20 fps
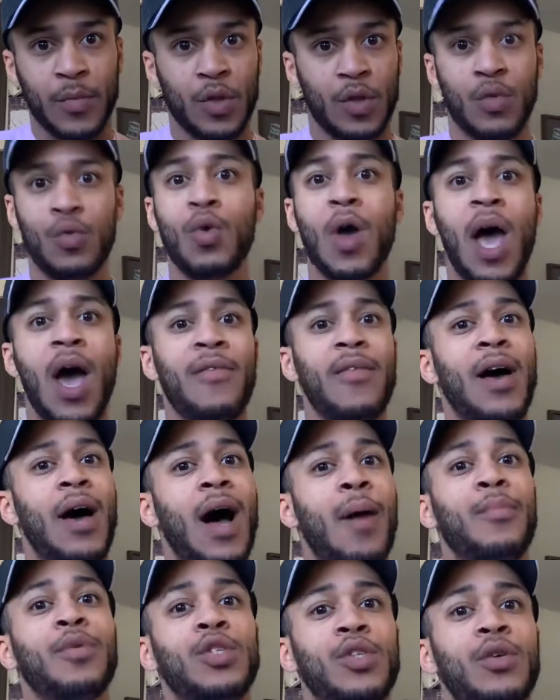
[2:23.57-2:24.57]
You have the
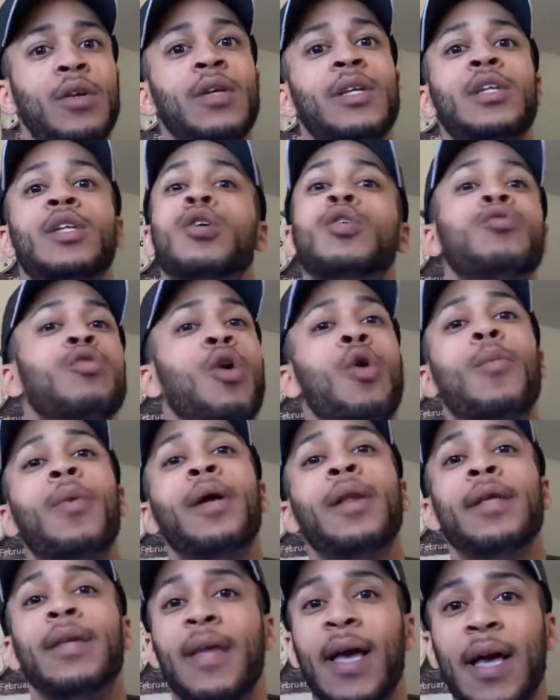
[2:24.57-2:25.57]
opportunity to grow
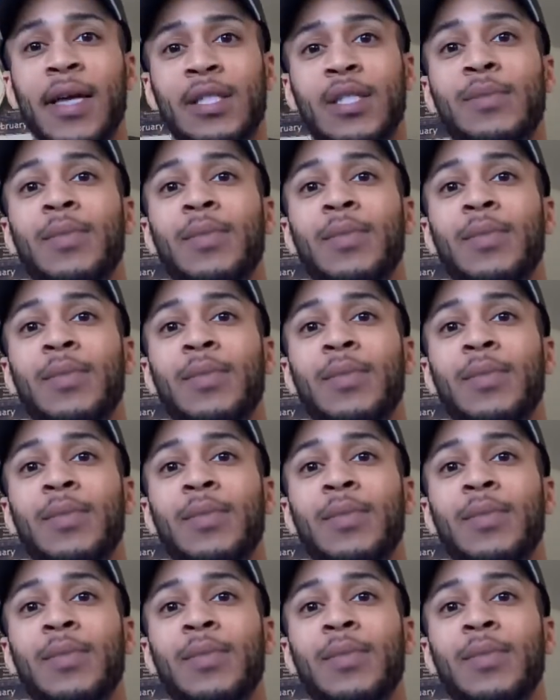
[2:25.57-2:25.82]
money, yes.